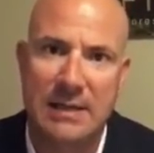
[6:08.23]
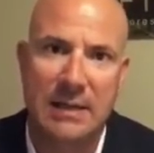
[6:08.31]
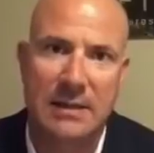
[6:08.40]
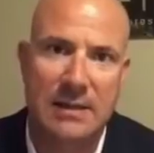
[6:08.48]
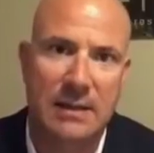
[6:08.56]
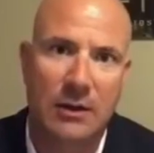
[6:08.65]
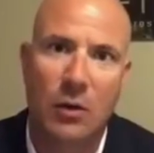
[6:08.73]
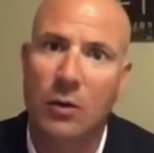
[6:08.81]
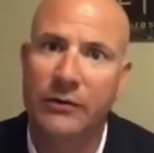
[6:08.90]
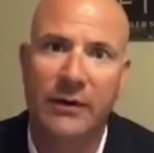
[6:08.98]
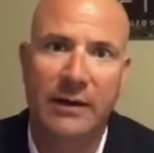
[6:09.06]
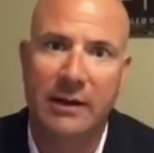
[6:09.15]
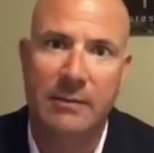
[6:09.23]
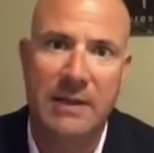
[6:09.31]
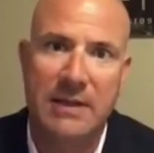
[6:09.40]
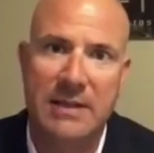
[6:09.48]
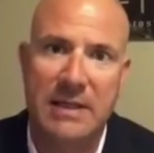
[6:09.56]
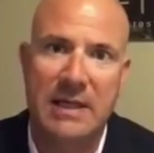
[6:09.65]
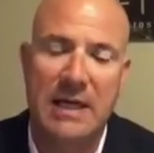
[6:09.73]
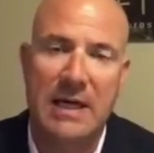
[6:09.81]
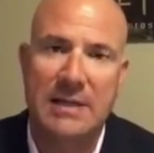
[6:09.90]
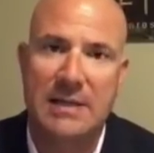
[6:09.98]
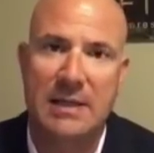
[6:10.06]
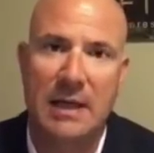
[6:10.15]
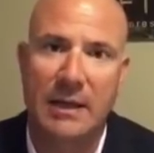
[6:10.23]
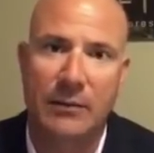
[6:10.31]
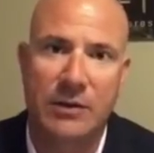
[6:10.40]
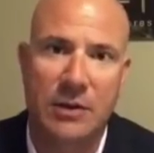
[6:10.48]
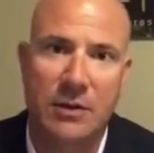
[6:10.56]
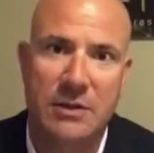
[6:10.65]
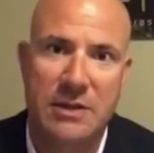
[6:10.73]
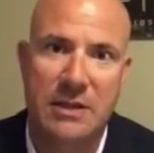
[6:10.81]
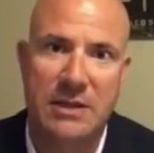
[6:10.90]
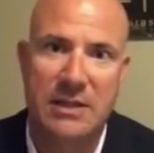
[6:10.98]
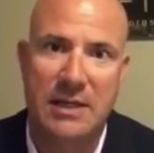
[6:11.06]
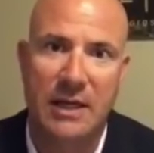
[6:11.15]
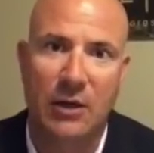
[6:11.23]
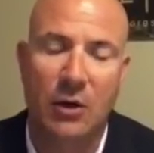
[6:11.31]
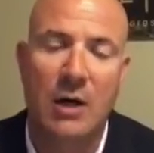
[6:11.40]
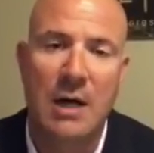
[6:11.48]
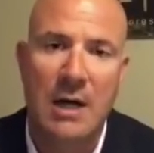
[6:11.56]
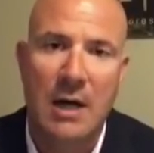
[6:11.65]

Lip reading: that's the gold's likely to be the CDS-like returns in this cycle.